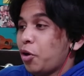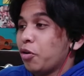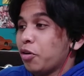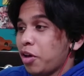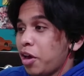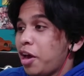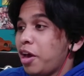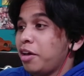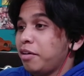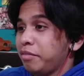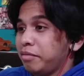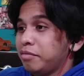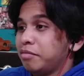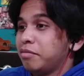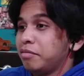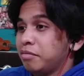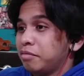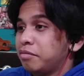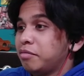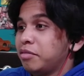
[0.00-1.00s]
Okay.
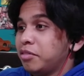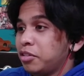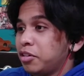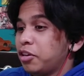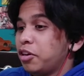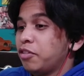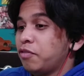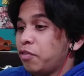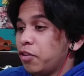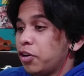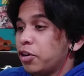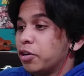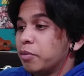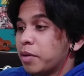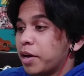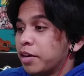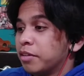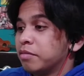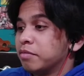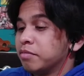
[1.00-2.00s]
Good for you,
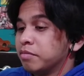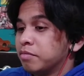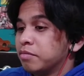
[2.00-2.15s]
man.